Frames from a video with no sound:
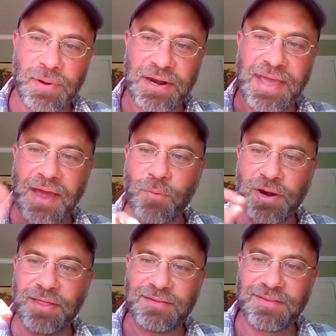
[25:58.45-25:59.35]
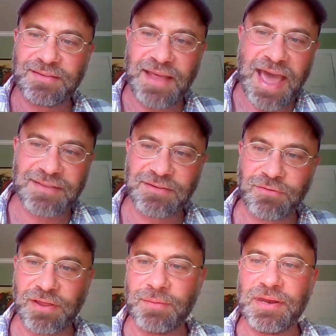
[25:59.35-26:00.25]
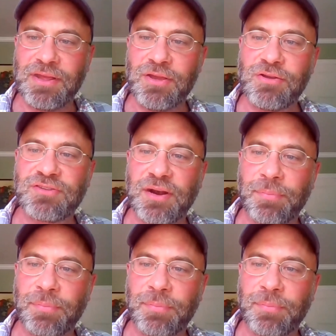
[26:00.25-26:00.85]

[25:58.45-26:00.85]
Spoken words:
But again, one of these things that hasn't really been used